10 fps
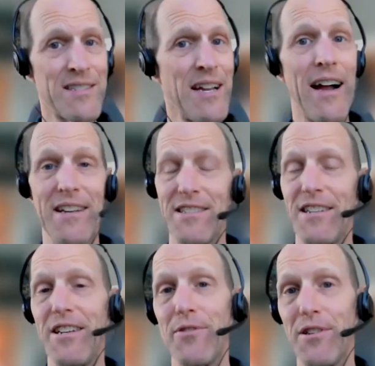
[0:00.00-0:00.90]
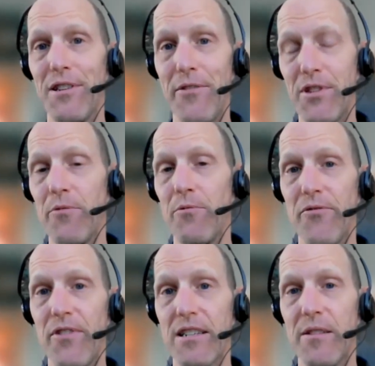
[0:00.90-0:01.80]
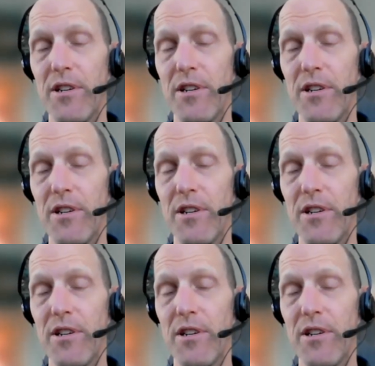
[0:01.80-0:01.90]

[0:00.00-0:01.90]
ties, even that will affect the